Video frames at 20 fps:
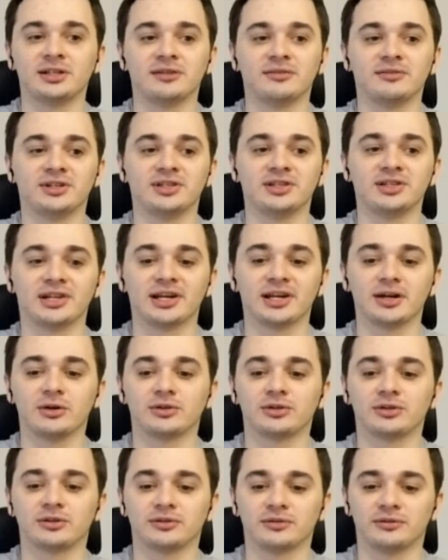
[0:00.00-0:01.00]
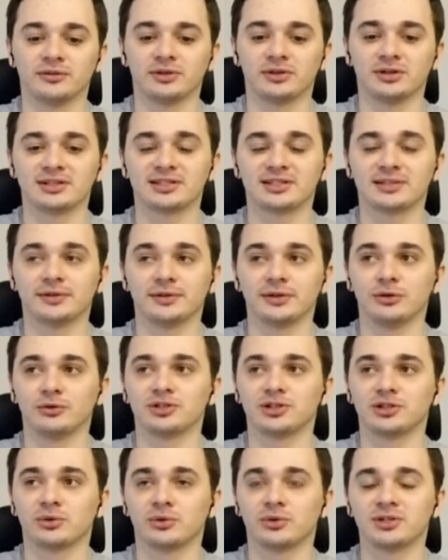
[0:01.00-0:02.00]
I've mentioned already
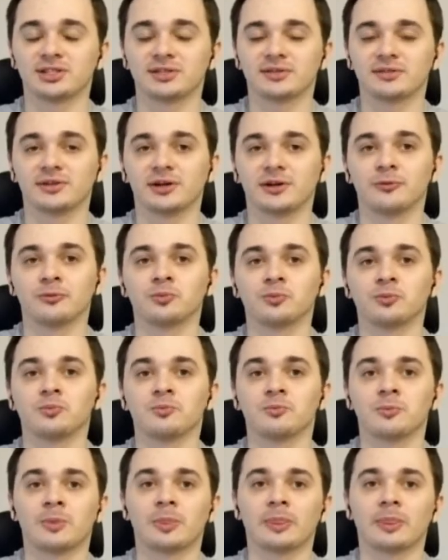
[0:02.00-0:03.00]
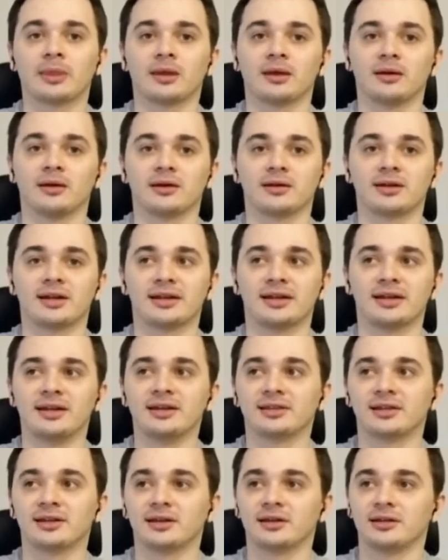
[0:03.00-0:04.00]
that vendors very
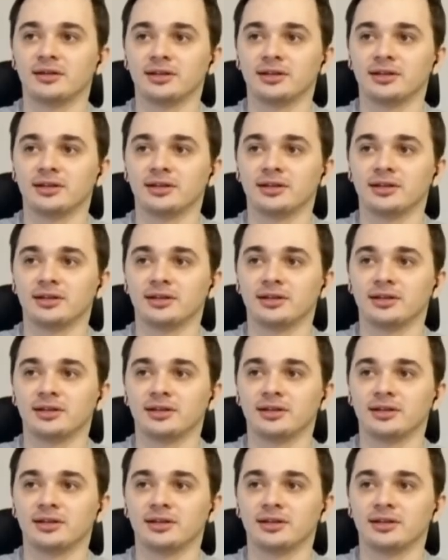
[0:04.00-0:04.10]
often